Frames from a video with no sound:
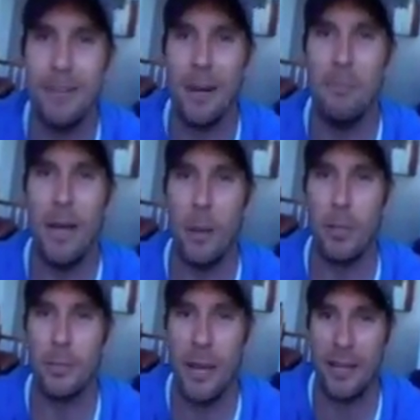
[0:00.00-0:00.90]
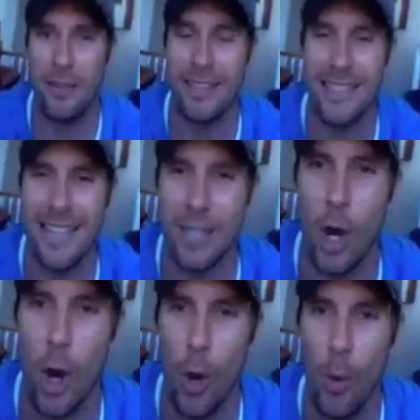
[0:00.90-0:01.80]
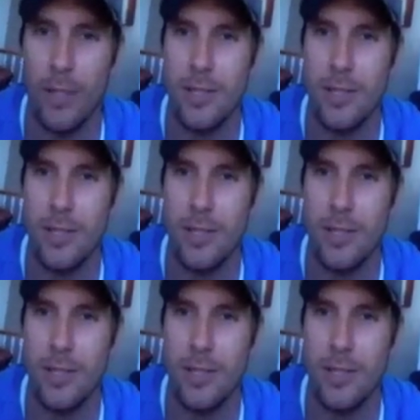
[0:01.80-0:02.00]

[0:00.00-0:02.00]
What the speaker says: A male perspective, I can say, is always